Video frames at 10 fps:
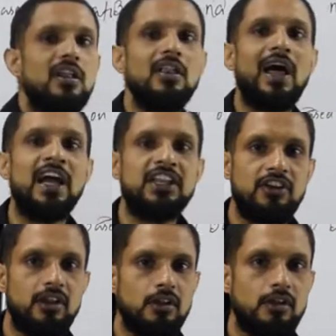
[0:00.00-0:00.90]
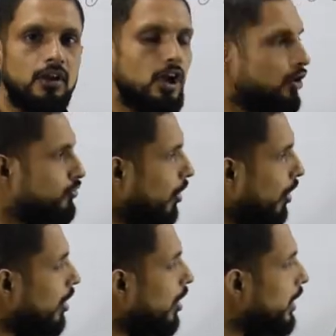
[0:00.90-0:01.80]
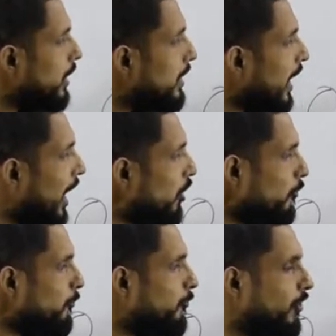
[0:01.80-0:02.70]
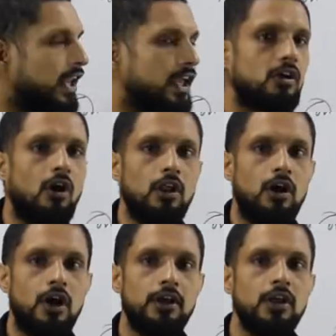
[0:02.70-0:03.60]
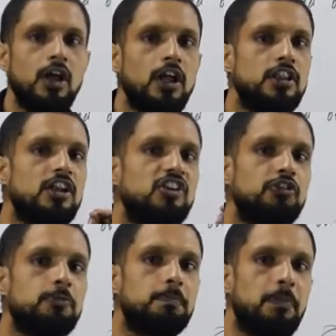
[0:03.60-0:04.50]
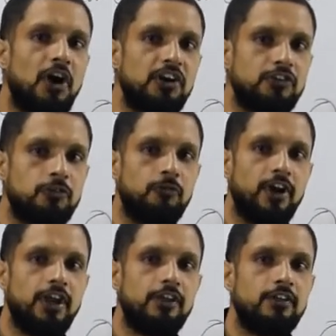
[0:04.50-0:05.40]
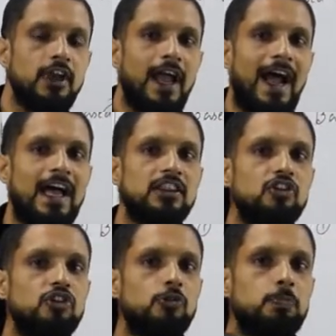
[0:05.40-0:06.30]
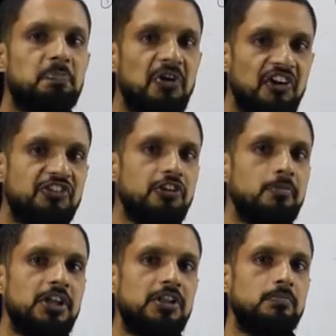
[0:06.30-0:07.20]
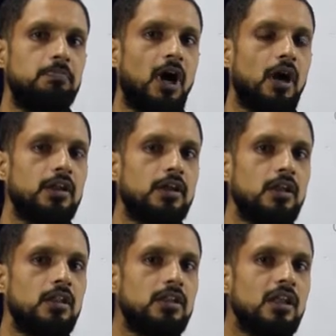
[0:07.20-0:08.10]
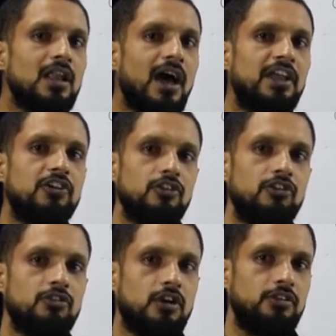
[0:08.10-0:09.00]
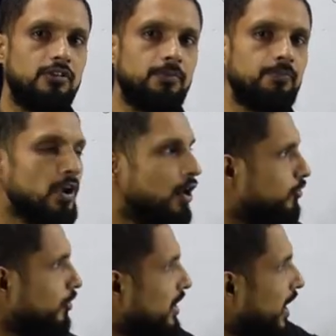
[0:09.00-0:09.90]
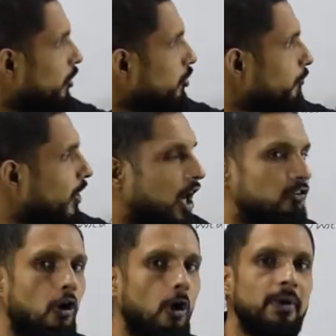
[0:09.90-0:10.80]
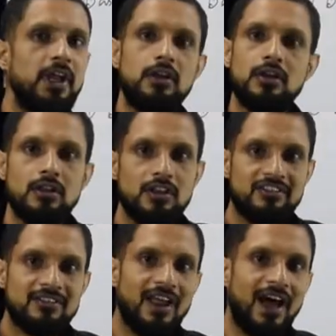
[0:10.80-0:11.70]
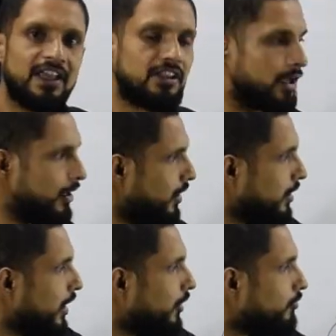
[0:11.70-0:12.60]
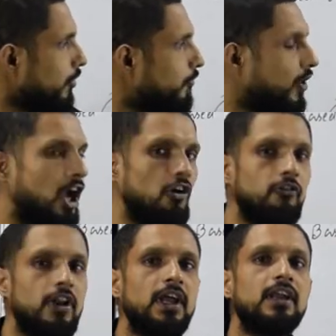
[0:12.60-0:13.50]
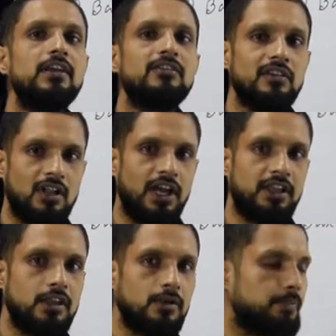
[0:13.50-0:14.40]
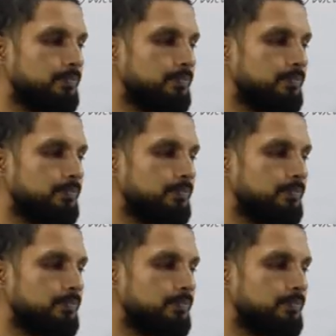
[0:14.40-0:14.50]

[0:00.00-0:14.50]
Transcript: liking. So in lyophilic colloid, the dispersed phase and the dispersion medium particle, they like each other. So in case of lyophobic, disliking; in case of lyophilic, is liking.